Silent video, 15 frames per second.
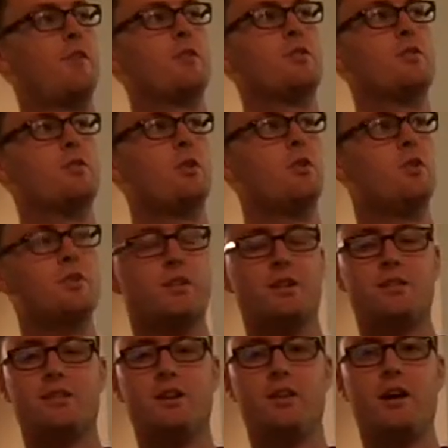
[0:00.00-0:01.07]
controller is going
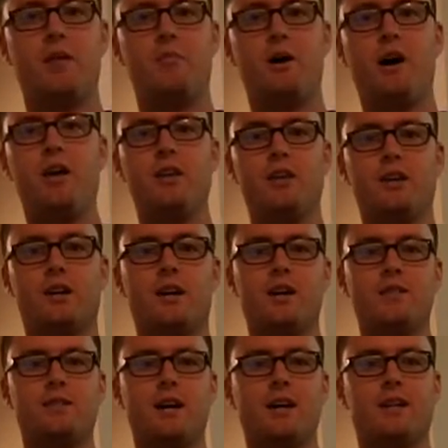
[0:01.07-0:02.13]
to tell that pilot to
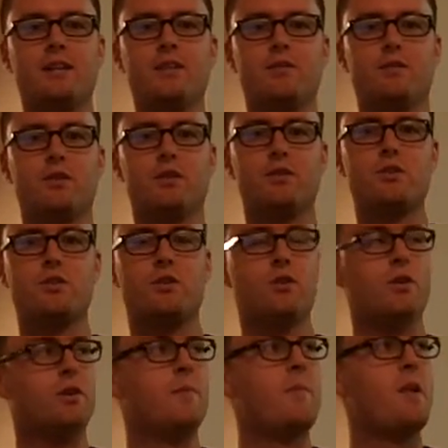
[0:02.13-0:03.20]
contact a different
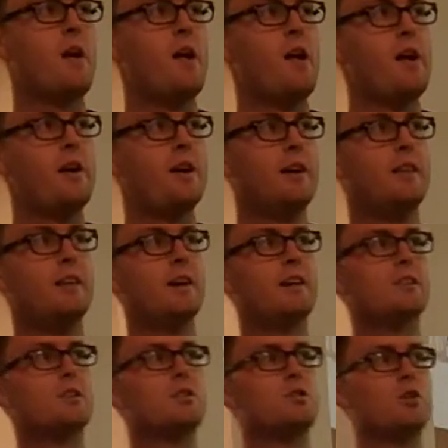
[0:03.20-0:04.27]
controller. And the
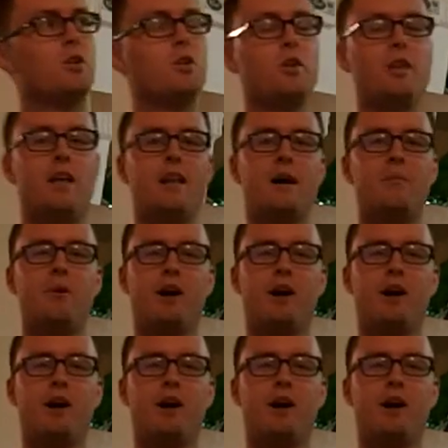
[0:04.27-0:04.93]
next controller that